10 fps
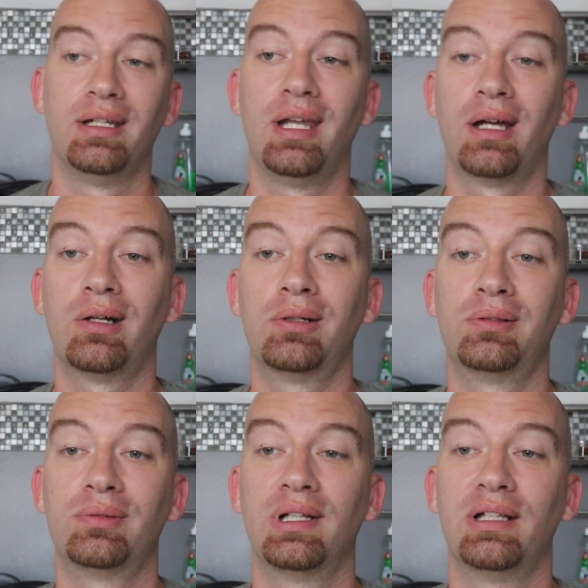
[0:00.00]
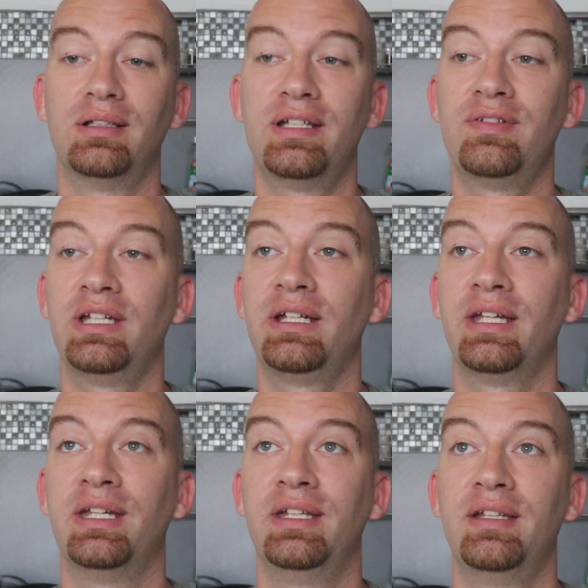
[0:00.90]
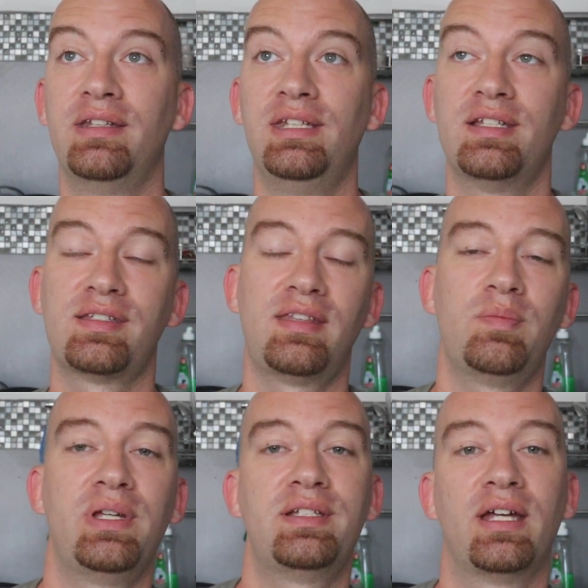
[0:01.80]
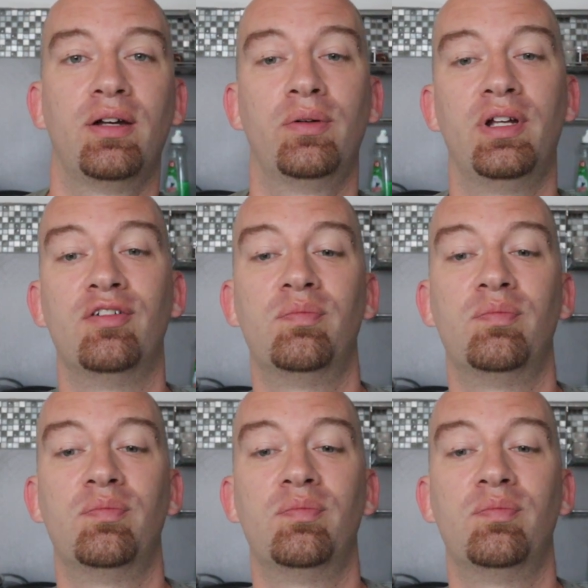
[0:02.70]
Now, living in the sleepy town of